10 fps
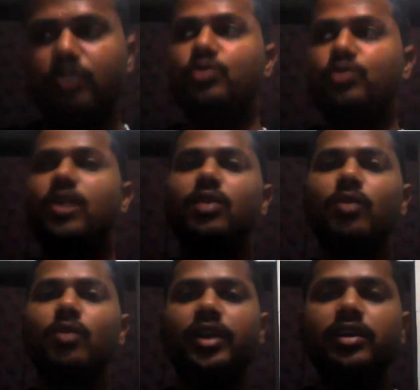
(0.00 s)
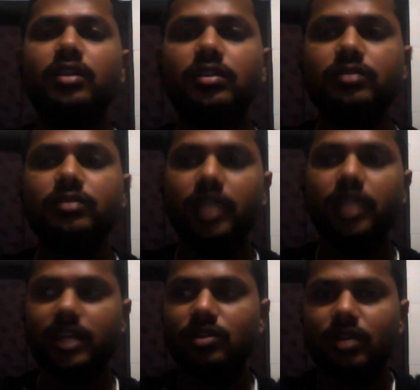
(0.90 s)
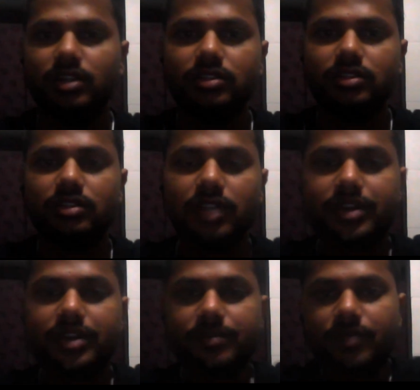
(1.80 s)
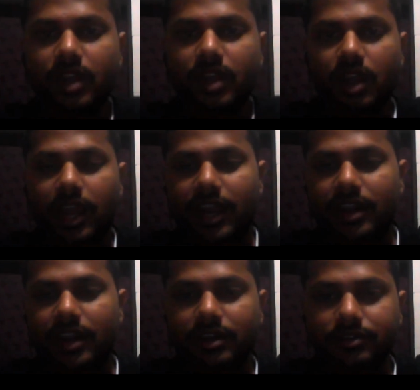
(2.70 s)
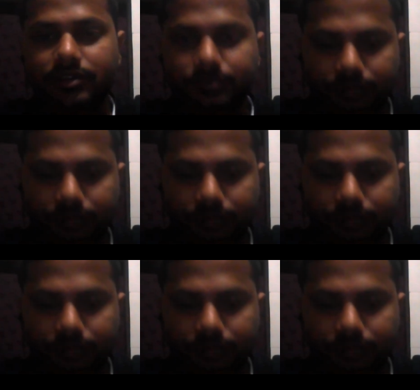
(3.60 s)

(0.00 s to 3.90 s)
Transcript: you are going restaurants, right? And